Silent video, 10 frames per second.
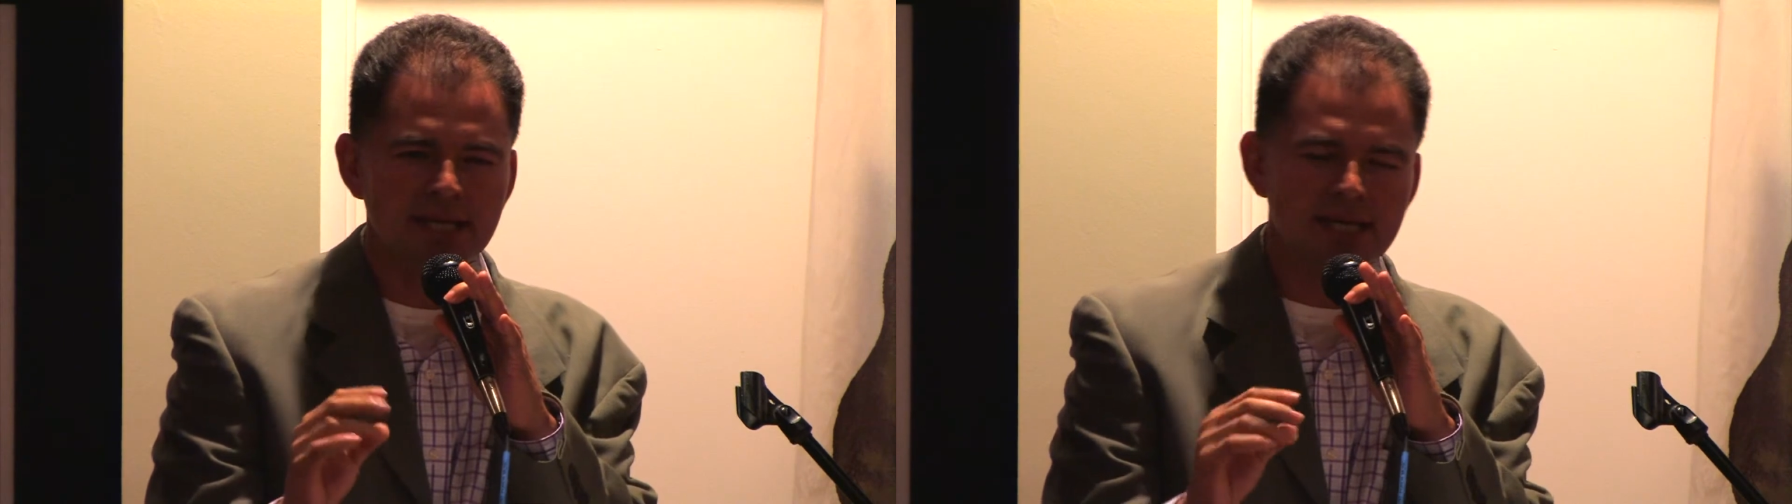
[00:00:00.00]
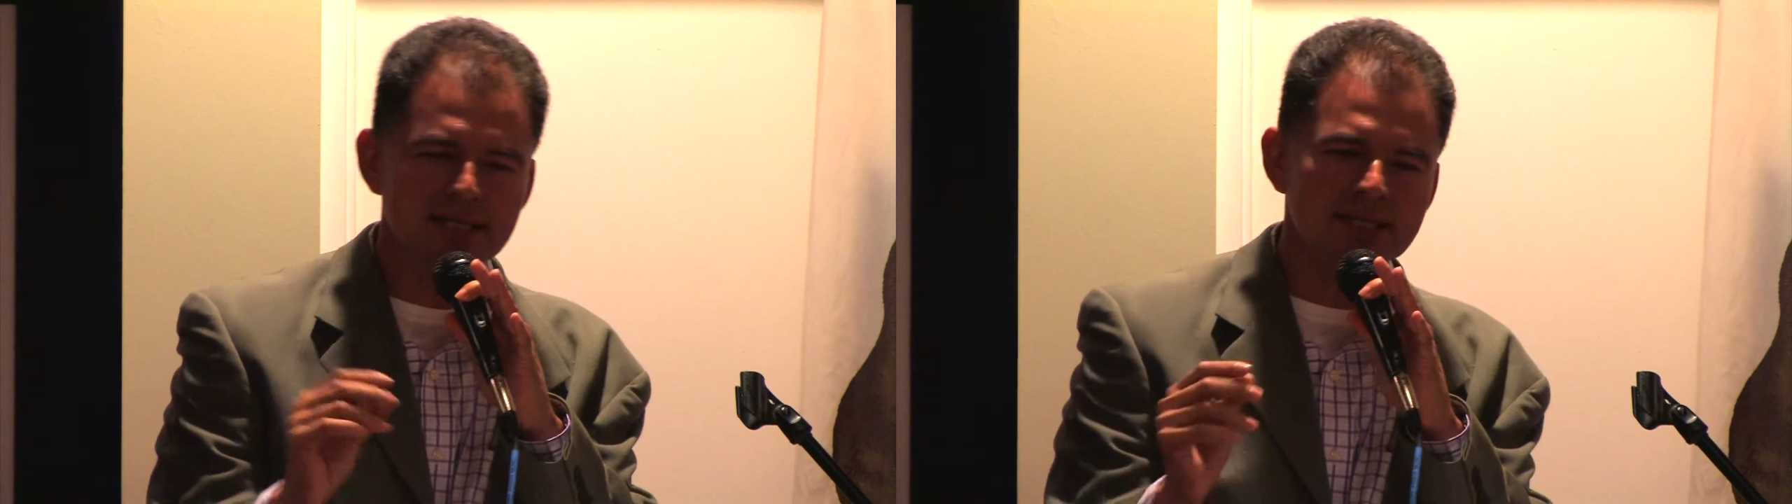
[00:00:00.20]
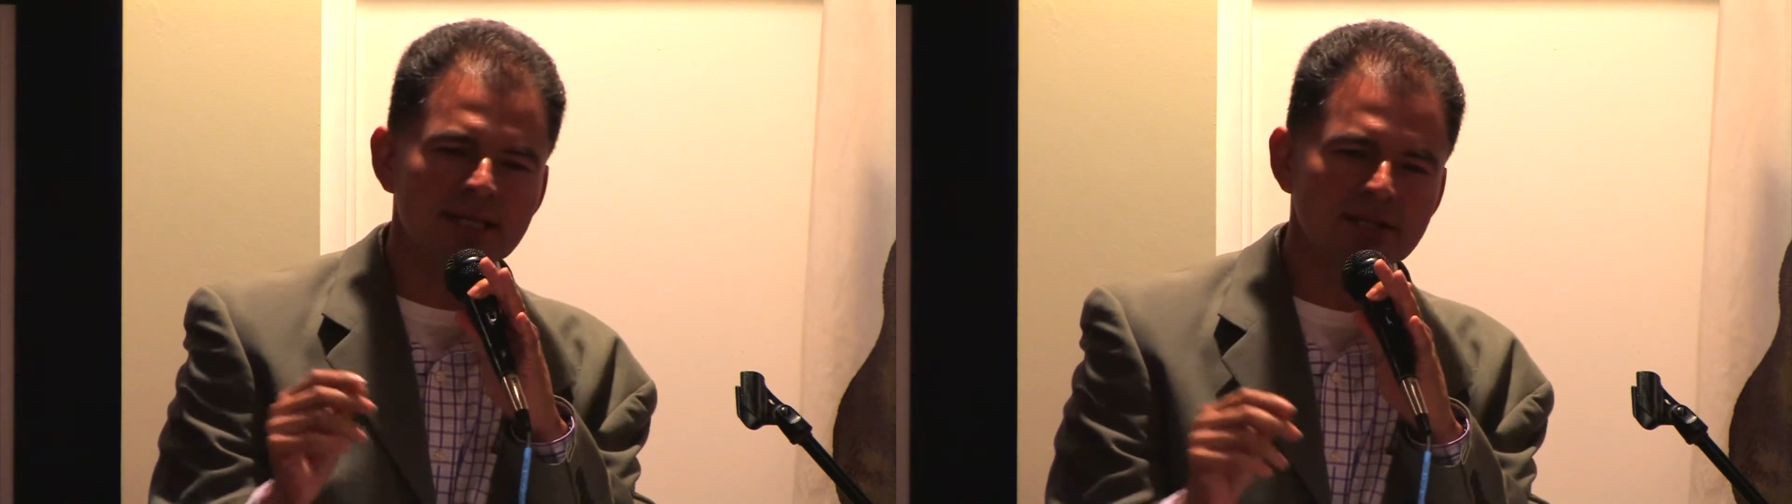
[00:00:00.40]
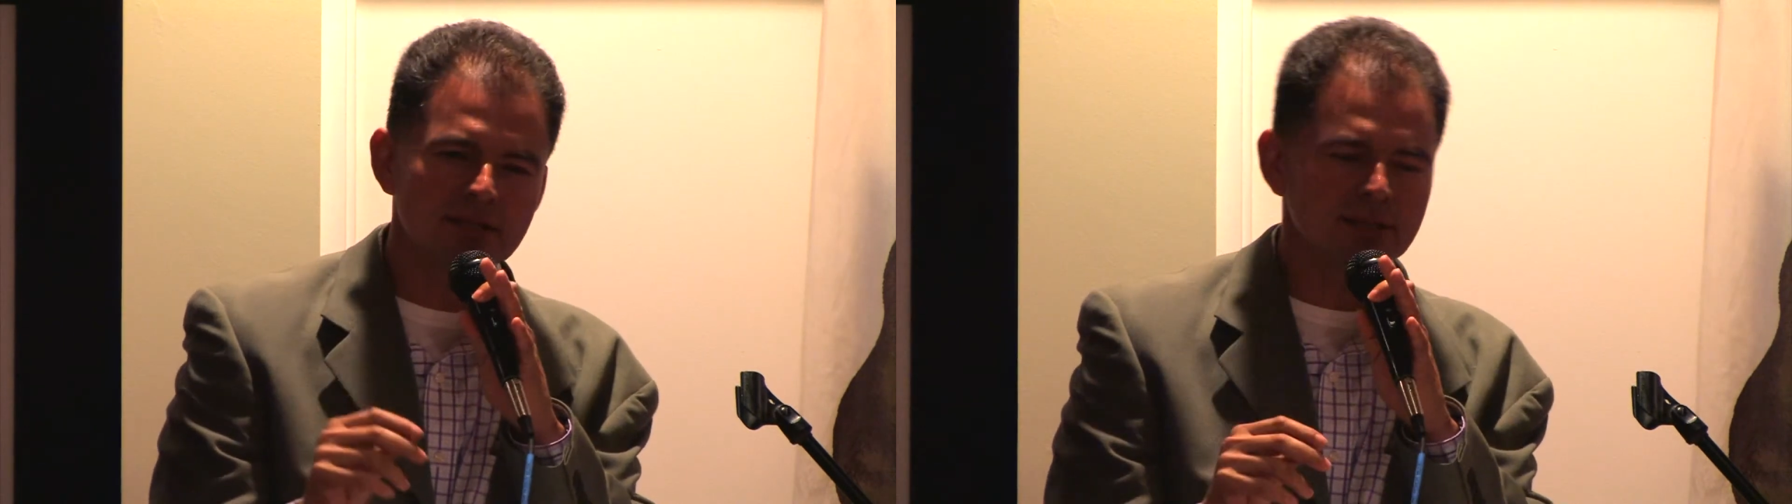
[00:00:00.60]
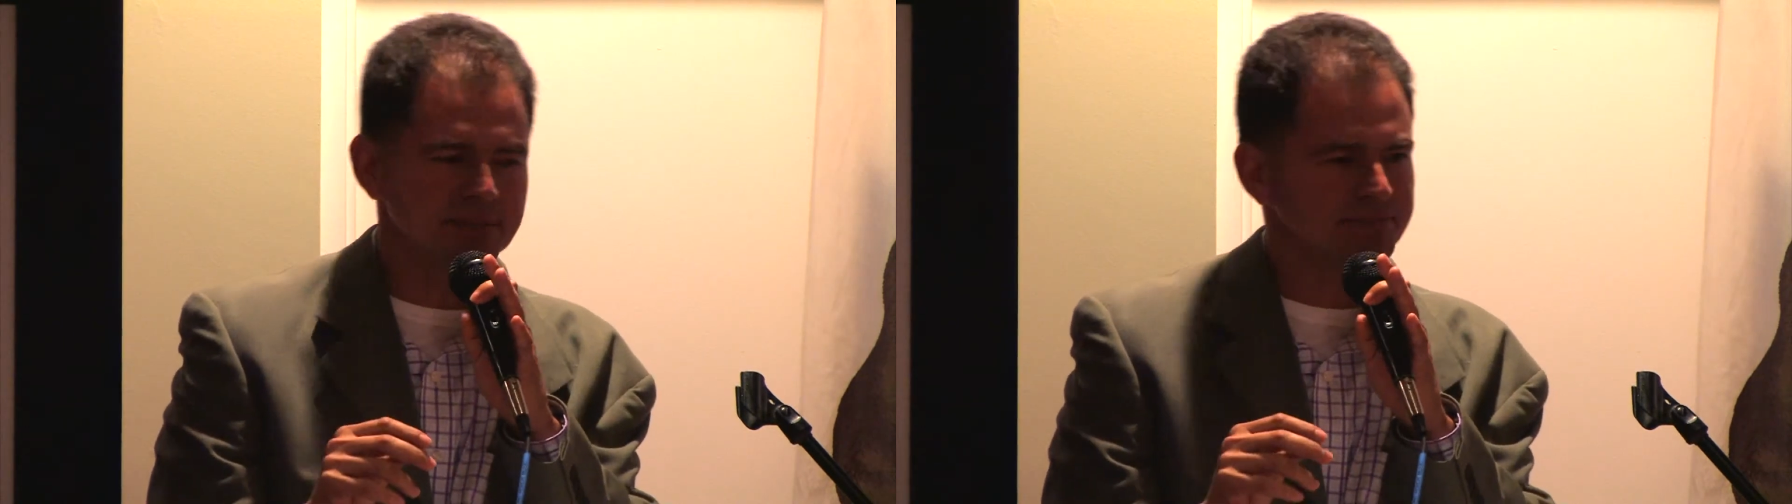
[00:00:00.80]
And I said,
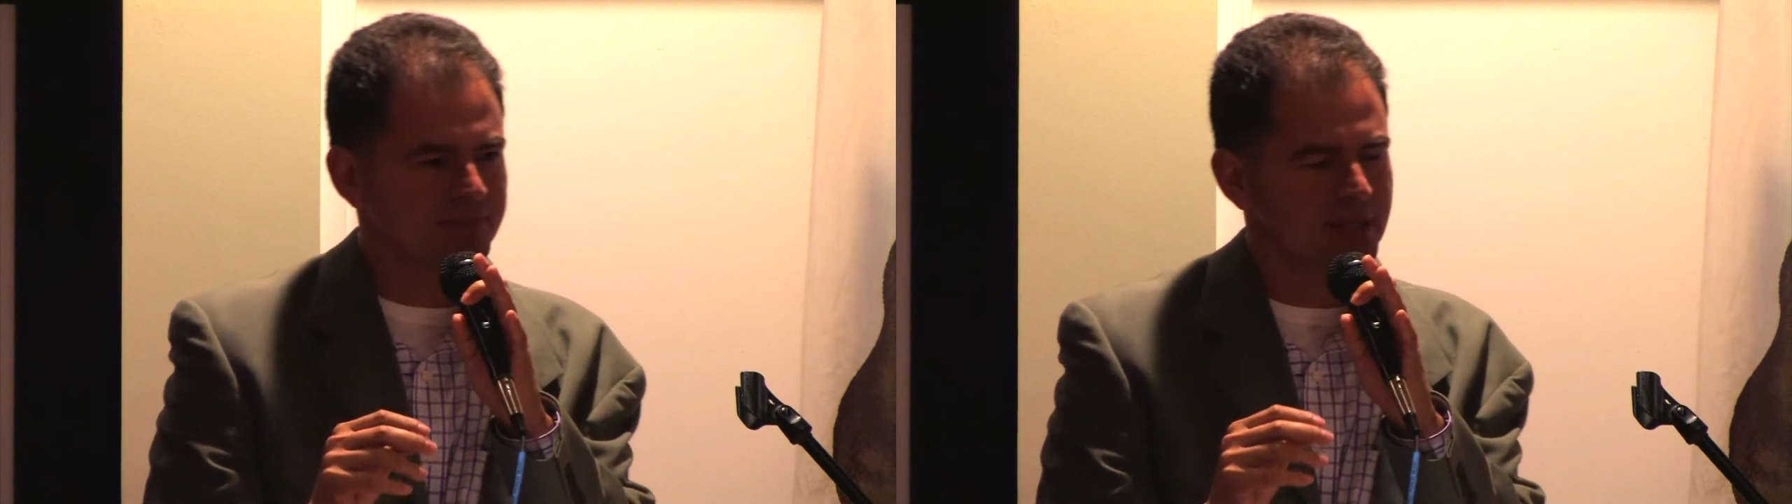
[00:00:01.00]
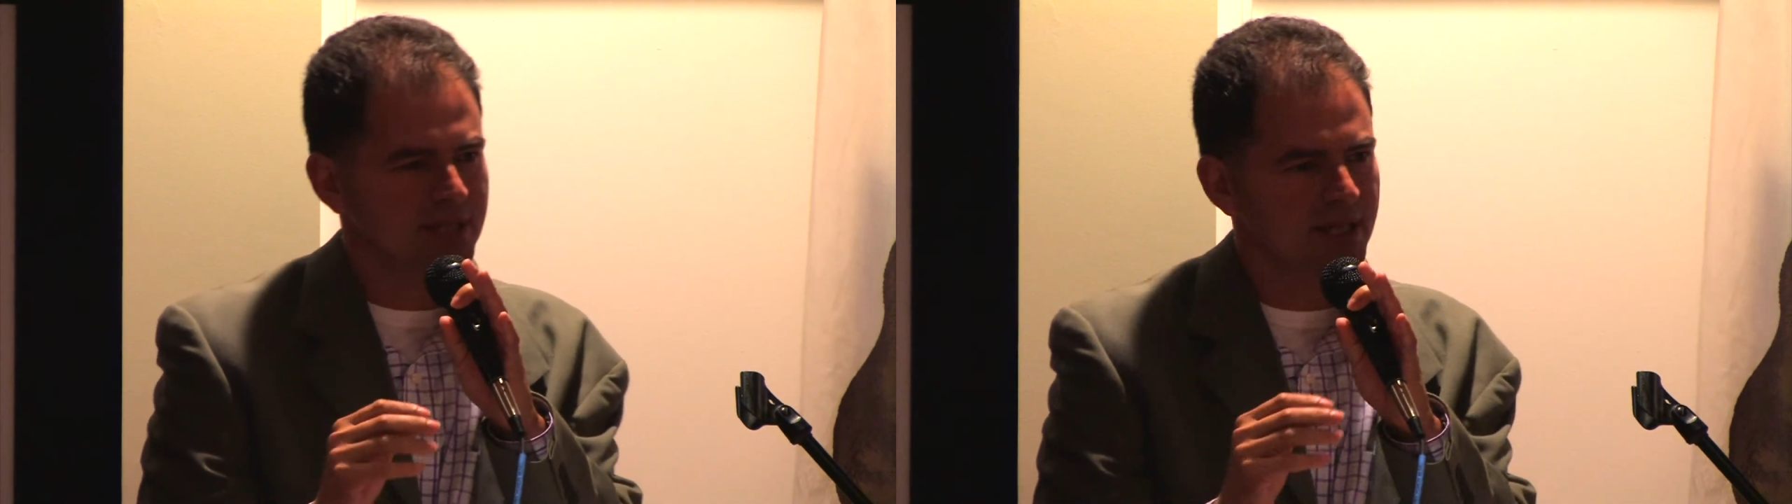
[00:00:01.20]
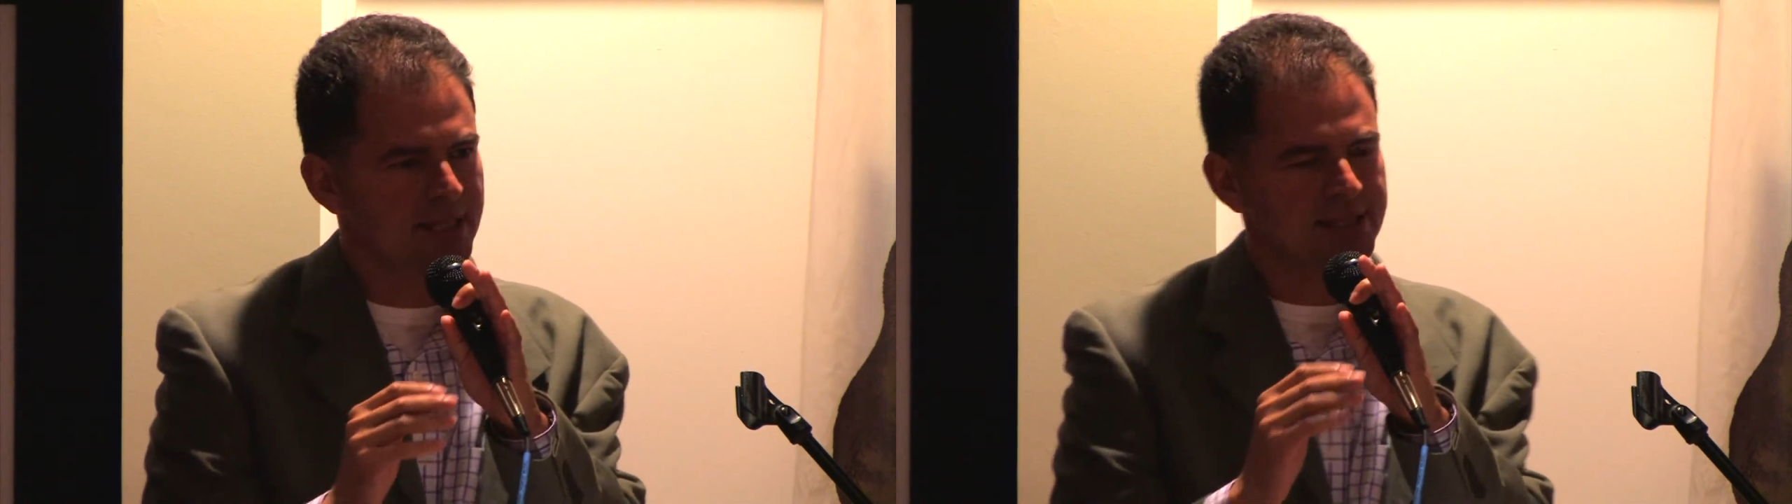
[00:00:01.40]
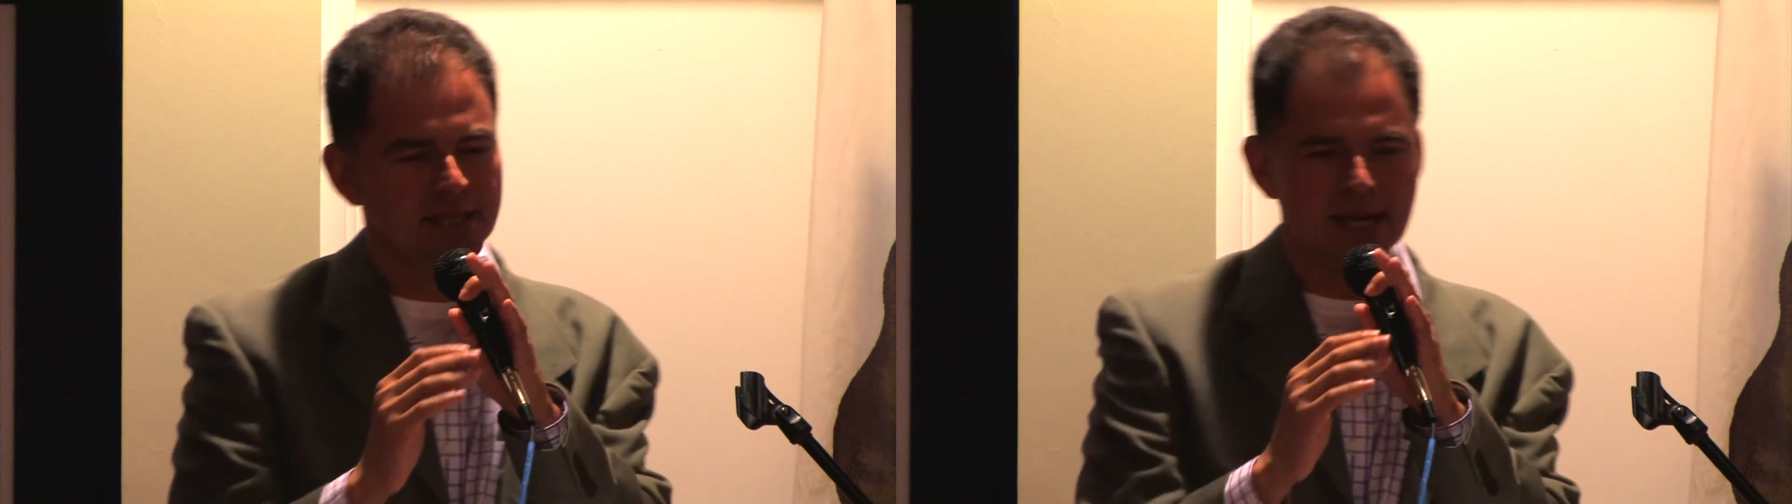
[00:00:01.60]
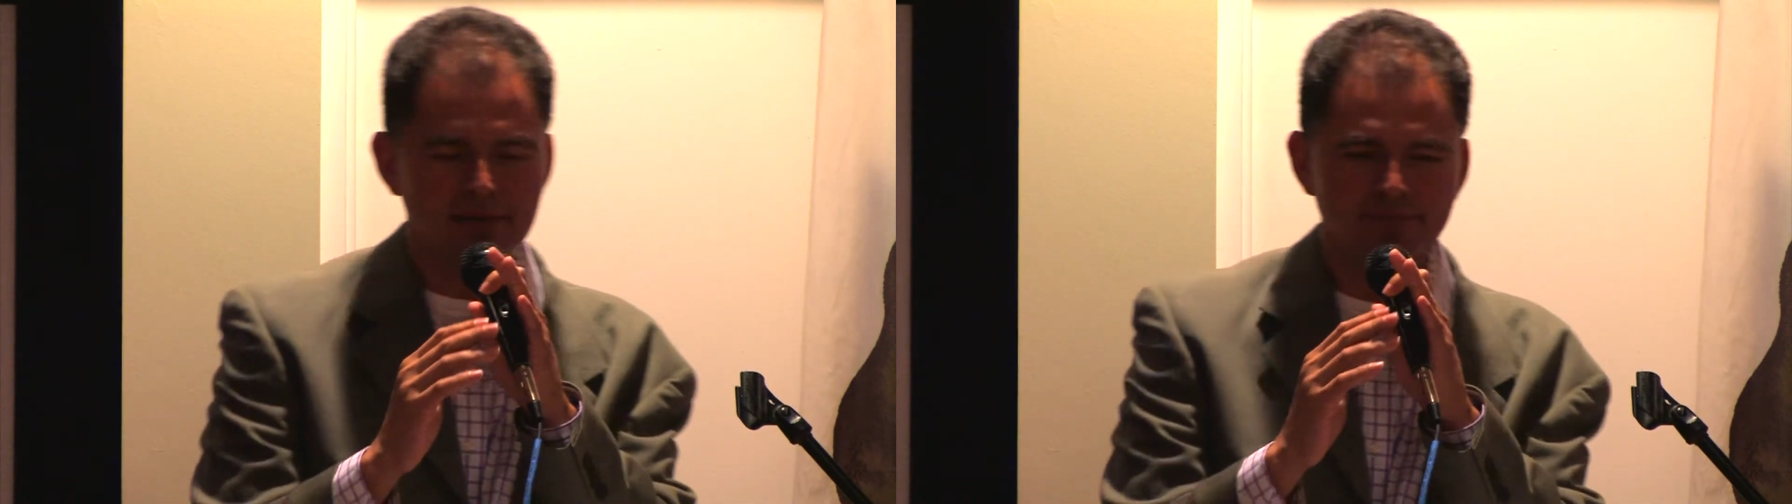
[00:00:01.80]
look, I
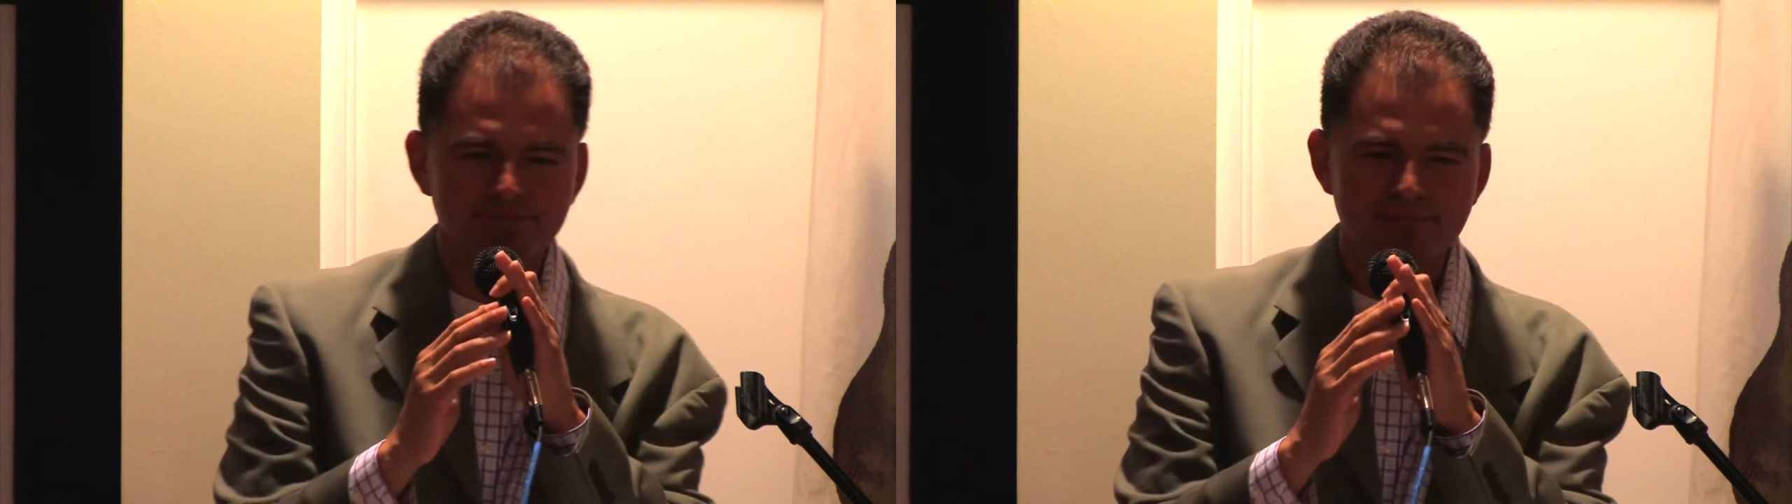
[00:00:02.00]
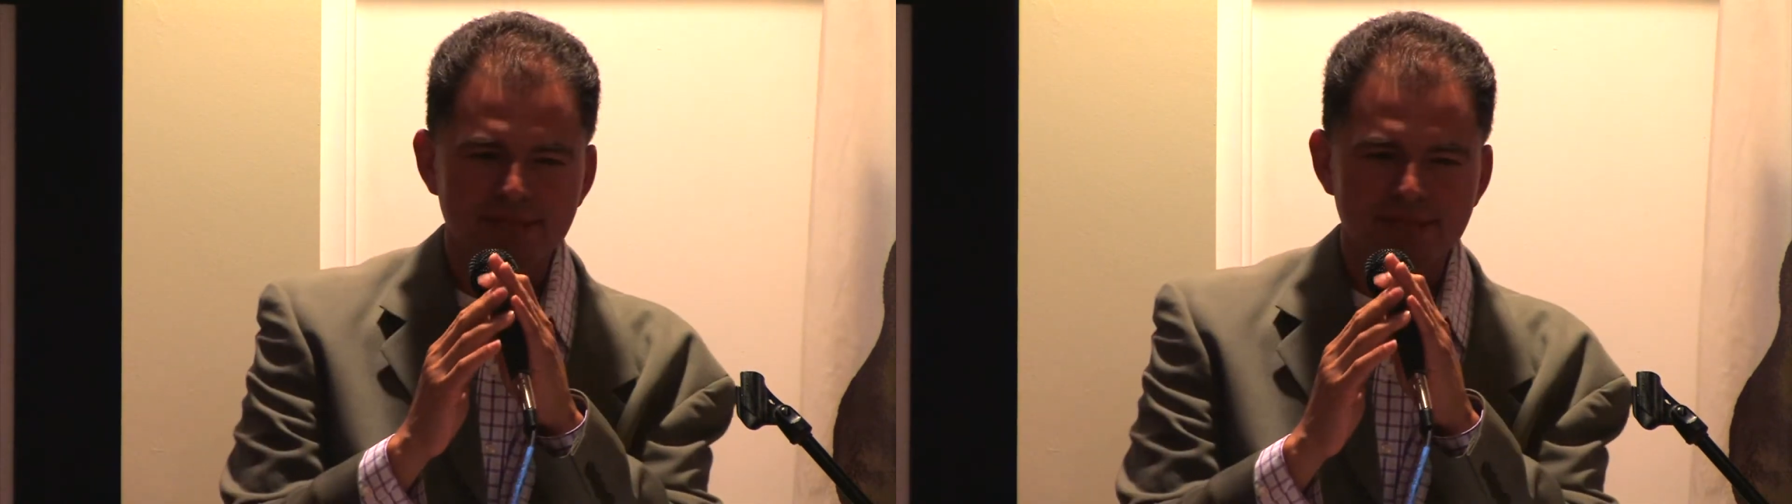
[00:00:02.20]
said, Adam,